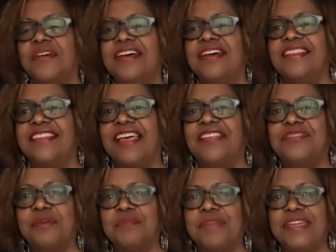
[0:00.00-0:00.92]
that's
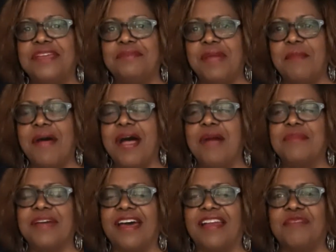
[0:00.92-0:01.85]
where me and my mom
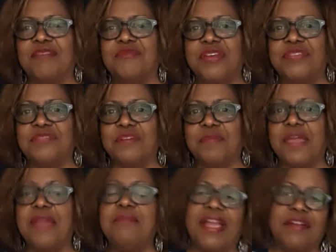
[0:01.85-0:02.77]
got our voice from.
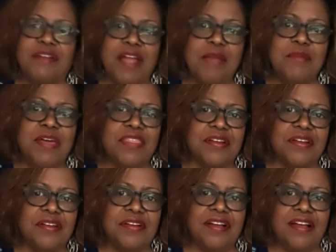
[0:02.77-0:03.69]
And my
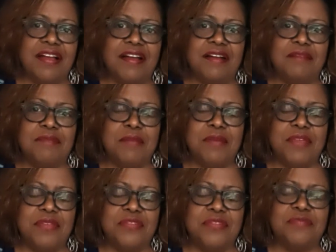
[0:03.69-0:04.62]
grandmother, uh, my
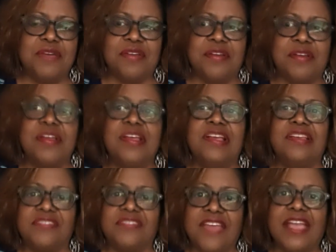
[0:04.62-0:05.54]
mother's mother,
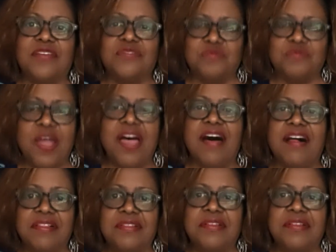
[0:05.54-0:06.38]
sang as well.